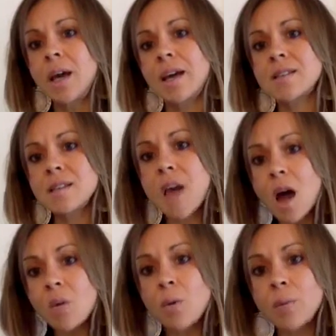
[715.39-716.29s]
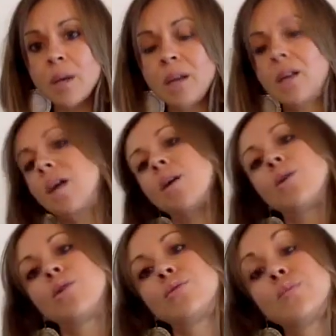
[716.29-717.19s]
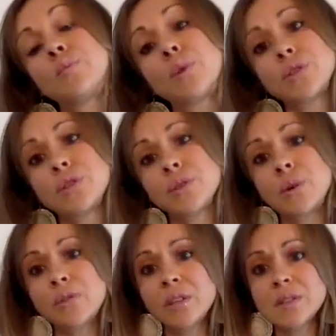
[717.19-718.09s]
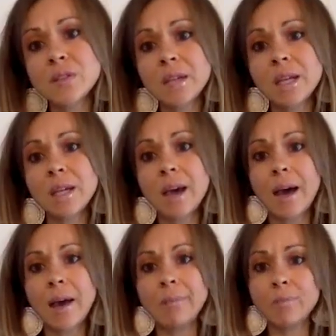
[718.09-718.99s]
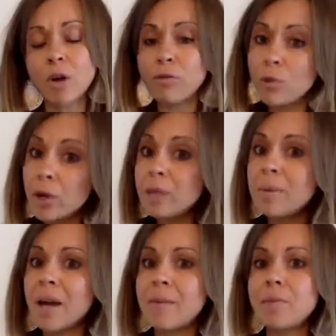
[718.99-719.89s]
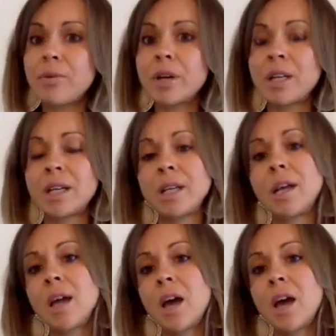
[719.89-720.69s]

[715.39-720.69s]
As a young woman who wanted to obviously avoid becoming pregnant,